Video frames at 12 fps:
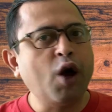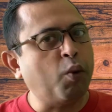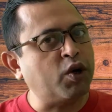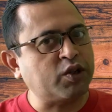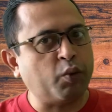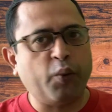
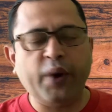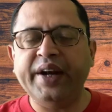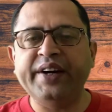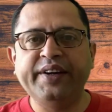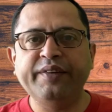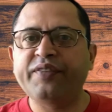was a very
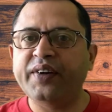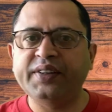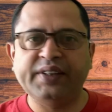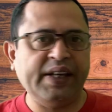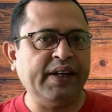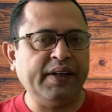
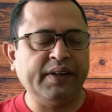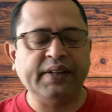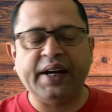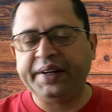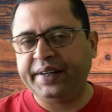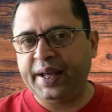different thing
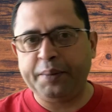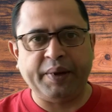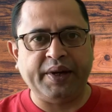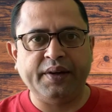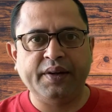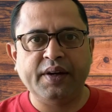than taming.